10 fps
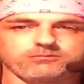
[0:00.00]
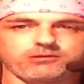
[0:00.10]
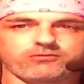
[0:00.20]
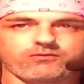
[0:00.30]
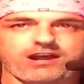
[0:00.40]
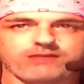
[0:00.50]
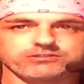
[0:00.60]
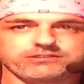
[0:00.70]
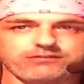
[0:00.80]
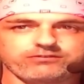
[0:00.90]
But
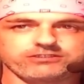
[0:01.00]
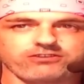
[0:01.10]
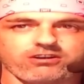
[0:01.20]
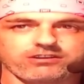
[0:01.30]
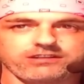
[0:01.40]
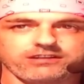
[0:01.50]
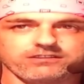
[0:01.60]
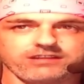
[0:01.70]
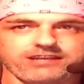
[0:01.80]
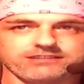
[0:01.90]
Merab was definitely talking there
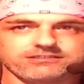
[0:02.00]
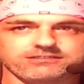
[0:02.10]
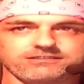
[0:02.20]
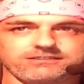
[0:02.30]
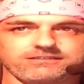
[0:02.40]
the last